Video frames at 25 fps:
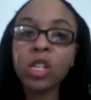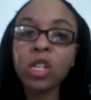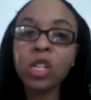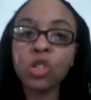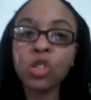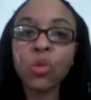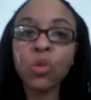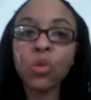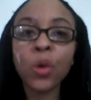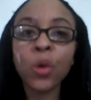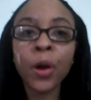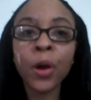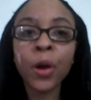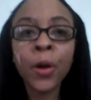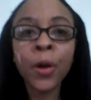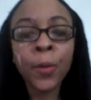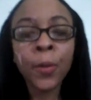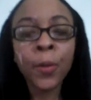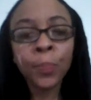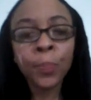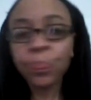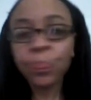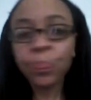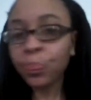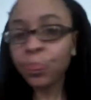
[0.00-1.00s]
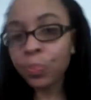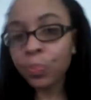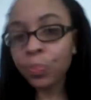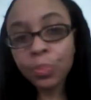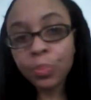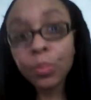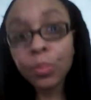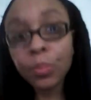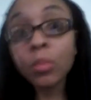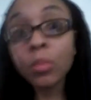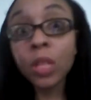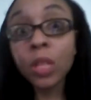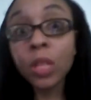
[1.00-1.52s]
sure.
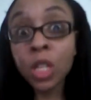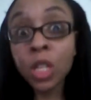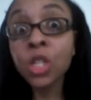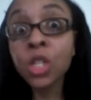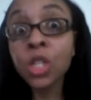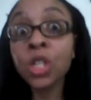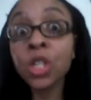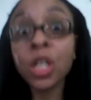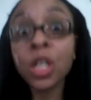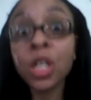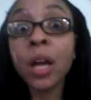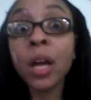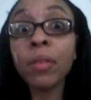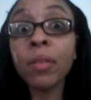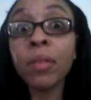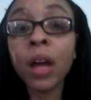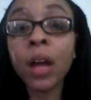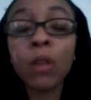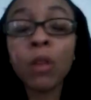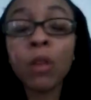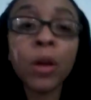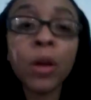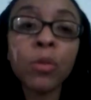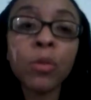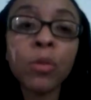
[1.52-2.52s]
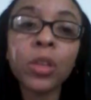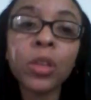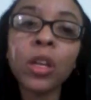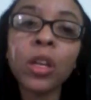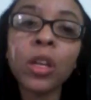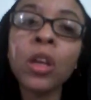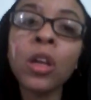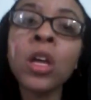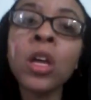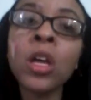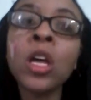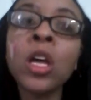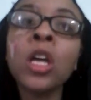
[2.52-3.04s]
She could have got away with it.